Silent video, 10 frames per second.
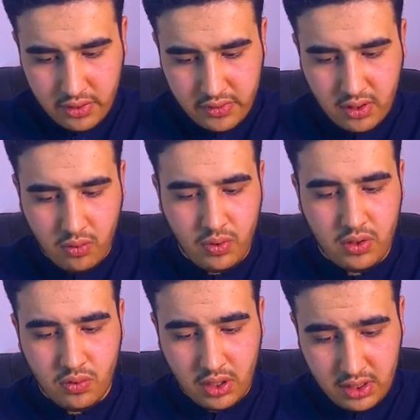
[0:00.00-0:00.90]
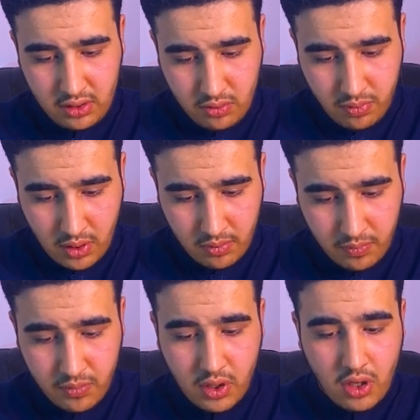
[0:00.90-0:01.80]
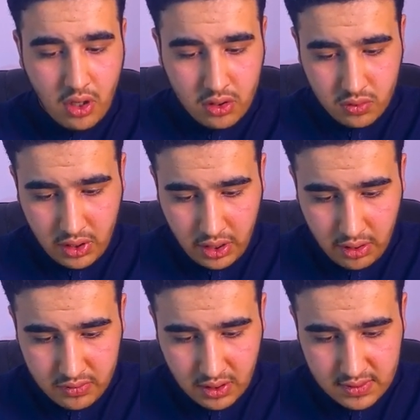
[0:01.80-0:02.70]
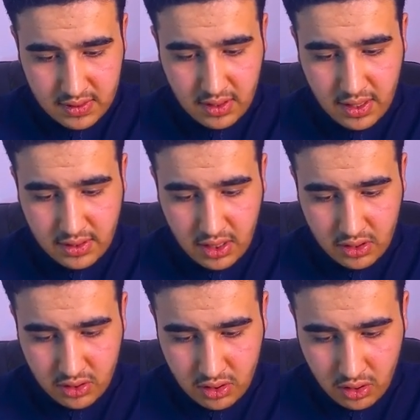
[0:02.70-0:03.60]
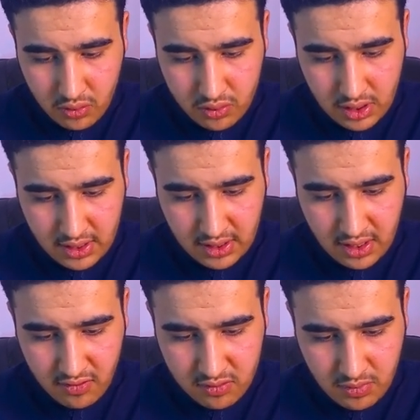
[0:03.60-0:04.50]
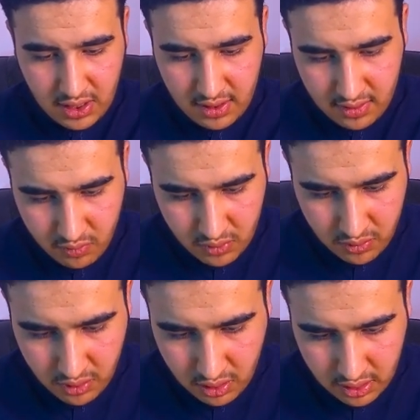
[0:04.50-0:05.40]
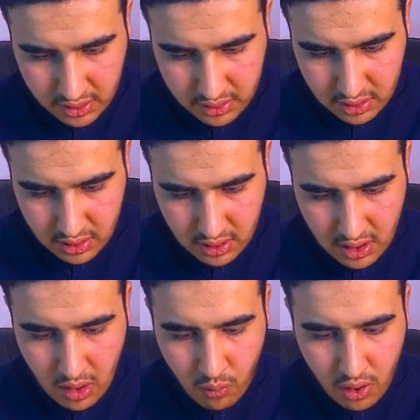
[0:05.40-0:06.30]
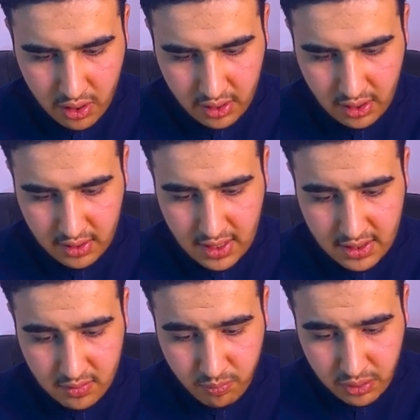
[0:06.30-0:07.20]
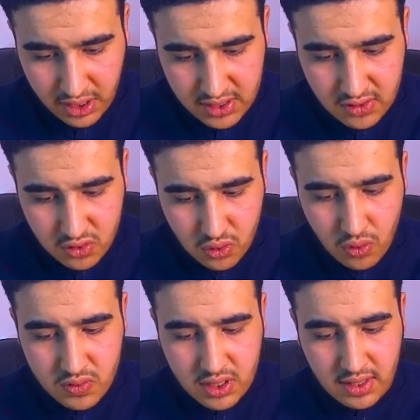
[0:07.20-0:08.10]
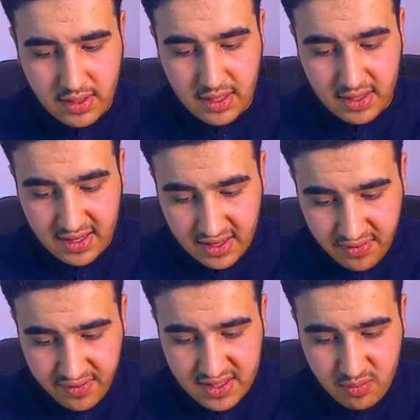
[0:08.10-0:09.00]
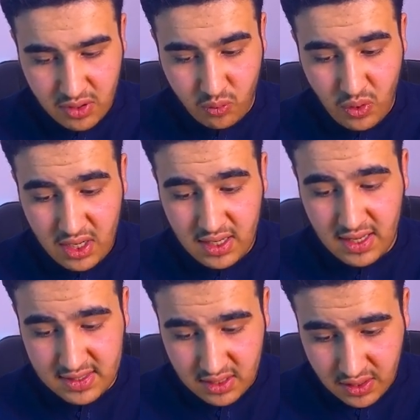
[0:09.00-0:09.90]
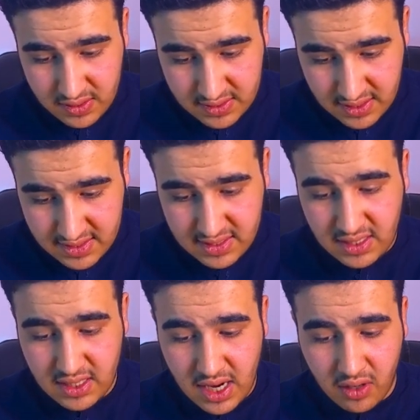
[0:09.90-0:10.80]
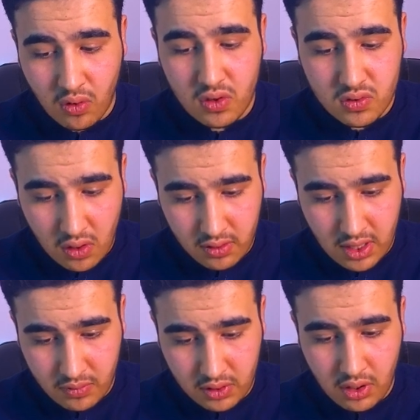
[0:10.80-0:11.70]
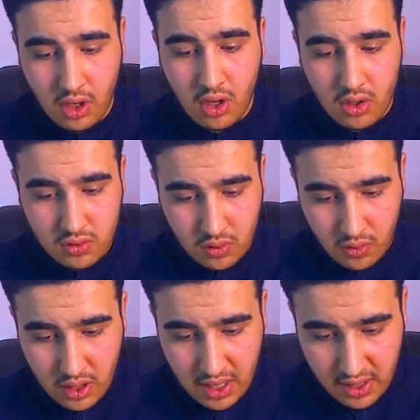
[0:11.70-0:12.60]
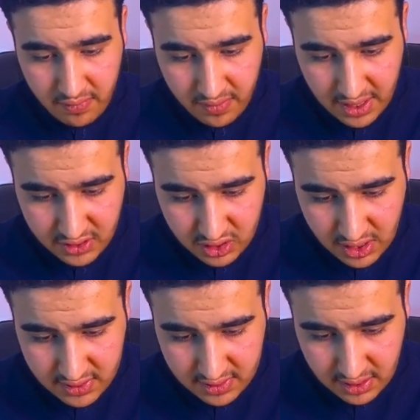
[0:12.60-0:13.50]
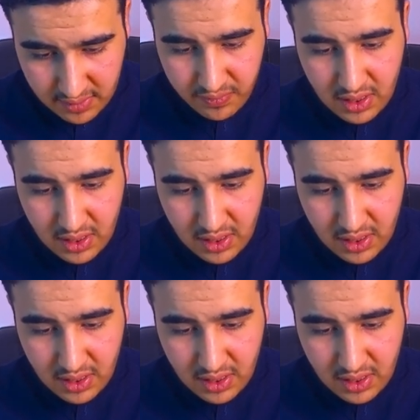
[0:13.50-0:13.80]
so we don't get into problem. So in here, as you can see, that it gives me, what do we call that? A warning that please ensure that the reference bandwidth is consistent across all routers. So if I change the